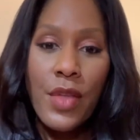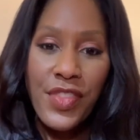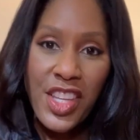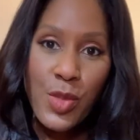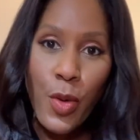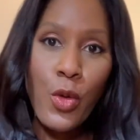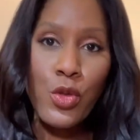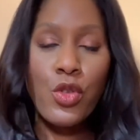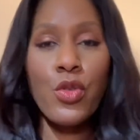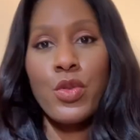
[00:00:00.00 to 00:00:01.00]
the
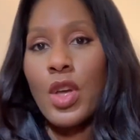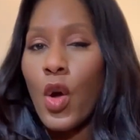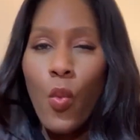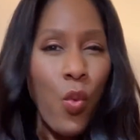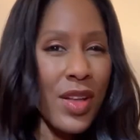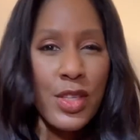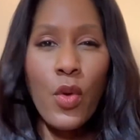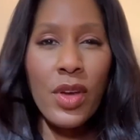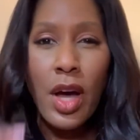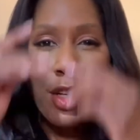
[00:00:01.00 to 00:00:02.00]
exposures, what's
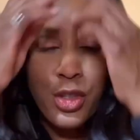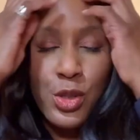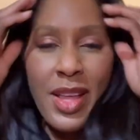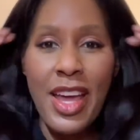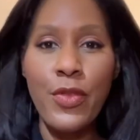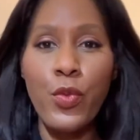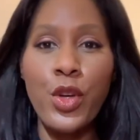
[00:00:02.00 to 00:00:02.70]
going on in your life,